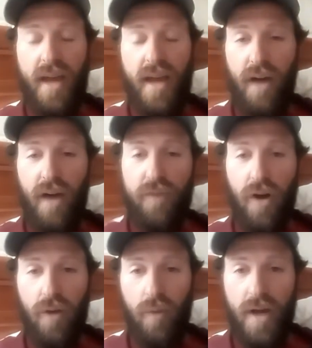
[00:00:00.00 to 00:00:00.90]
how
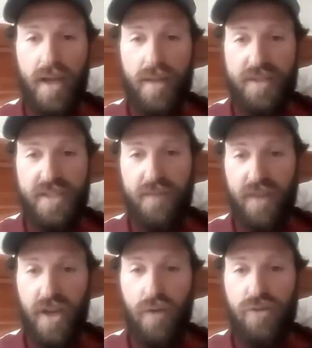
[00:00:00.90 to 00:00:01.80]
far away the
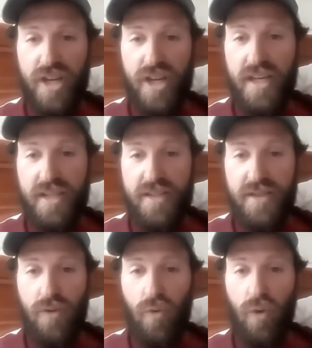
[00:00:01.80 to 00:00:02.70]
Pacific Ocean
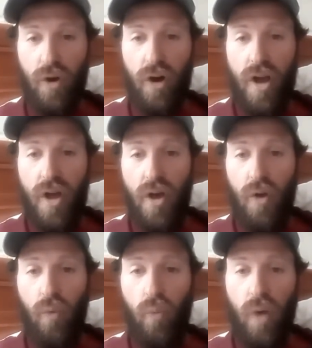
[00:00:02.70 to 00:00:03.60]
is, or
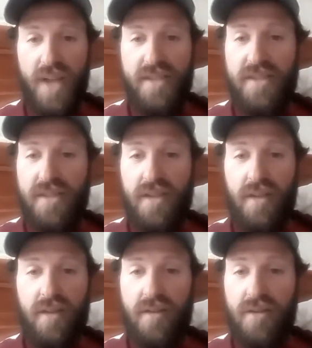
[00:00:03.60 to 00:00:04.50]
what's
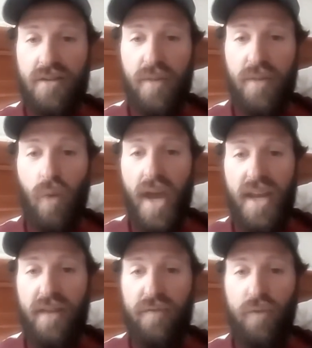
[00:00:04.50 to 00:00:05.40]
going to be
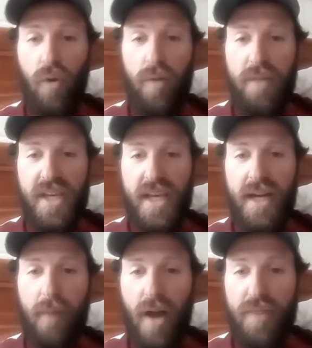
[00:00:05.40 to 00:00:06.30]
waiting for me in a
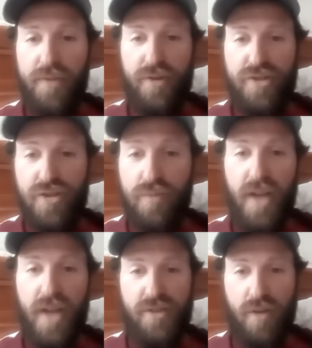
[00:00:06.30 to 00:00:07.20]
month or two
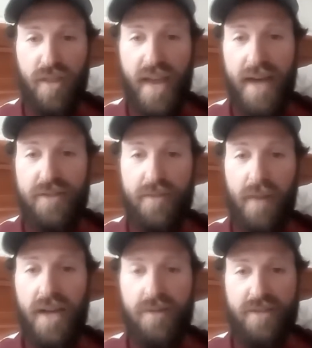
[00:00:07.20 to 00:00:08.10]
months or a thousand
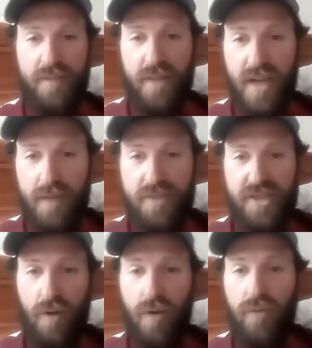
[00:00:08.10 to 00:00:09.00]
miles, it becomes
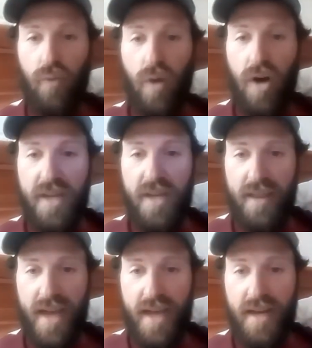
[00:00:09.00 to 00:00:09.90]
so overwhelming
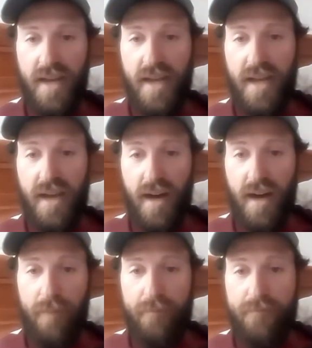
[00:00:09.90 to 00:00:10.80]
that,
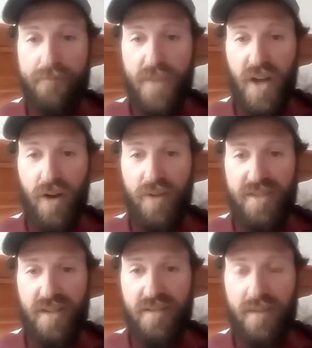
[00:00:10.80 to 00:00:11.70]
um, you know,
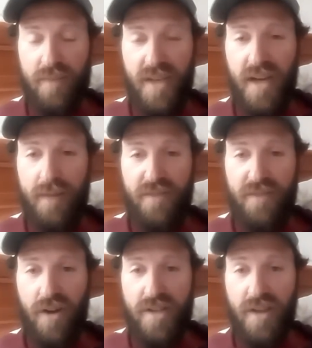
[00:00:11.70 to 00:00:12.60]
it's a, it becomes a
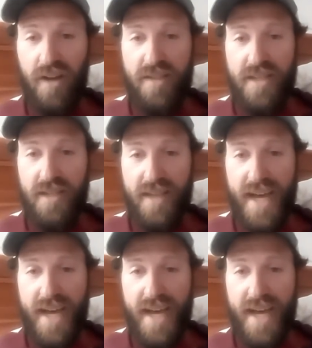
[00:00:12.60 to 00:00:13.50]
very daunting
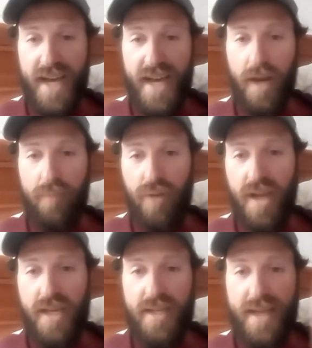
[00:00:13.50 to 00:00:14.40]
task. But when I
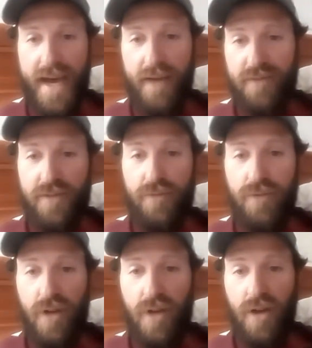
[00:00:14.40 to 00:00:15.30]
break it down
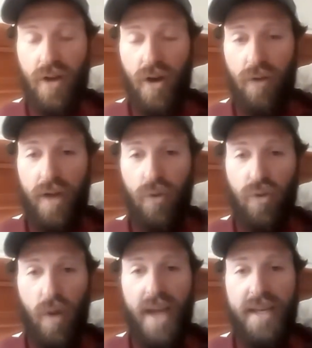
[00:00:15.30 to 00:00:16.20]
to, okay, what
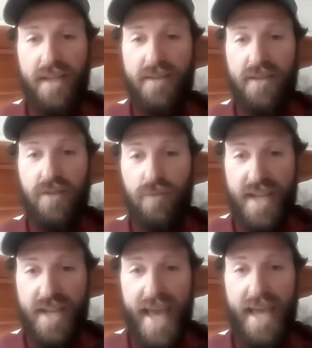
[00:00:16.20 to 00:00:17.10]
do I need to do
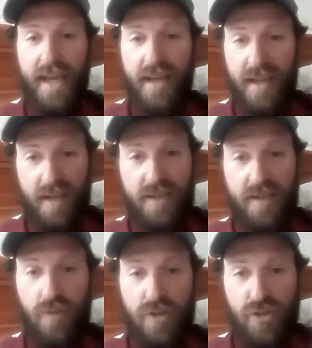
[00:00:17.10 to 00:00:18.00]
today
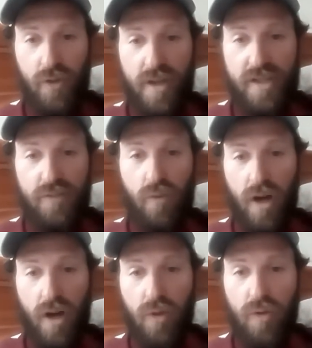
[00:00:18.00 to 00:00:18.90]
to enjoy this
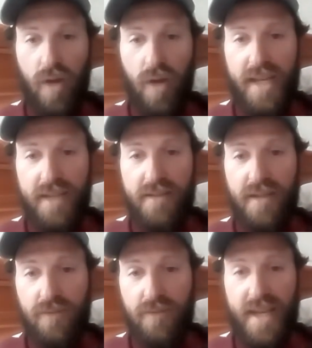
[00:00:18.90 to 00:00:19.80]
walk? What do I need to
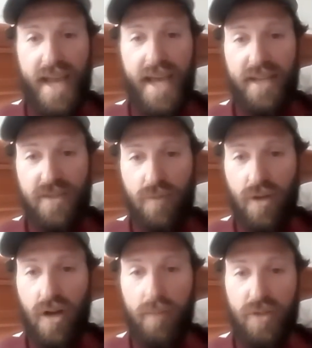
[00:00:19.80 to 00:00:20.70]
do today to
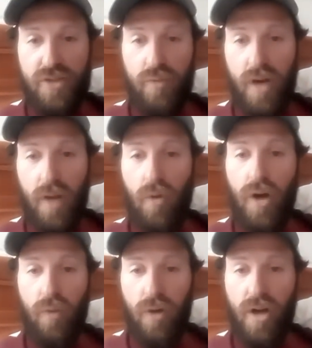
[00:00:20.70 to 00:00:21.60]
accomplish what I
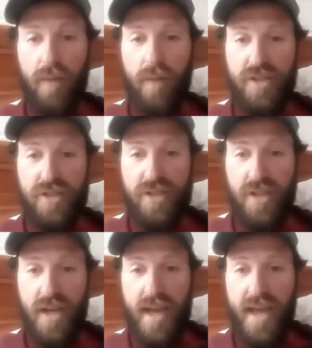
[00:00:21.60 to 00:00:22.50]
want to accomplish?
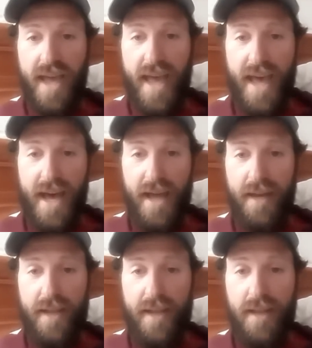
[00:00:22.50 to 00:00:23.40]

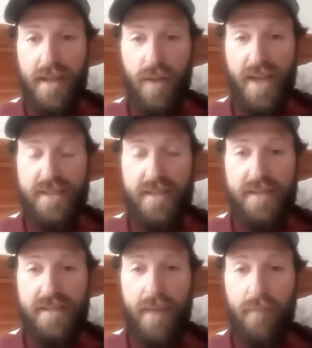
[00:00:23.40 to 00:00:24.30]
And, you know, that's the
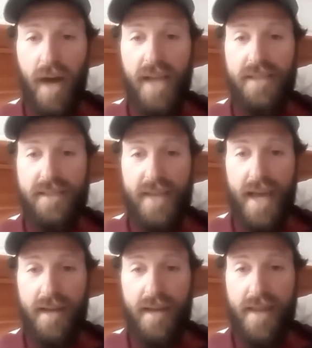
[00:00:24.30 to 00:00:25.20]
same
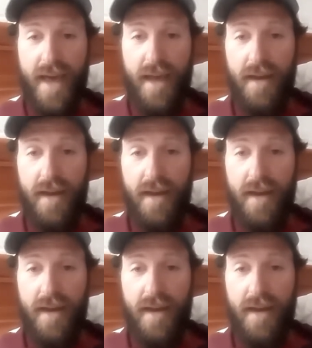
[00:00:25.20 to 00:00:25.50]
mindset that